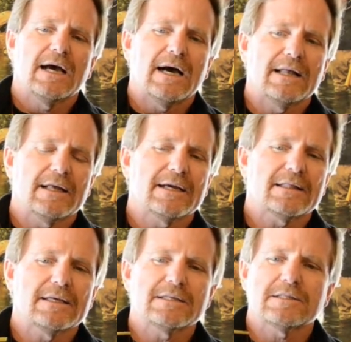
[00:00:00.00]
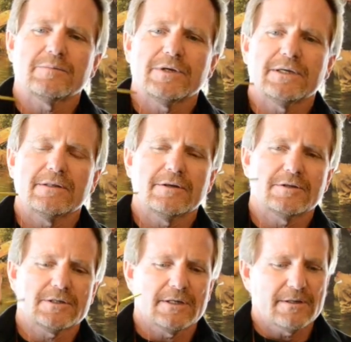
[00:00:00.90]
I like these to be,
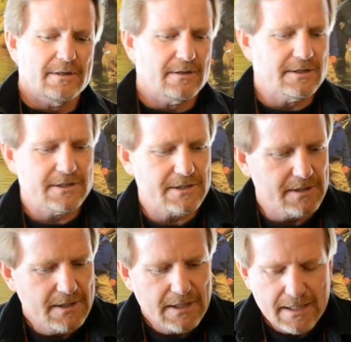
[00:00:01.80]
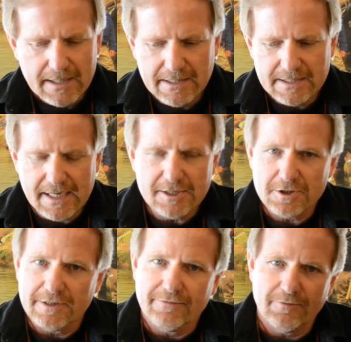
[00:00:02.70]
there's, there's,
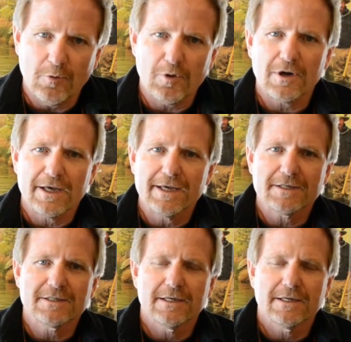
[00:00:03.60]
essentially four lengths.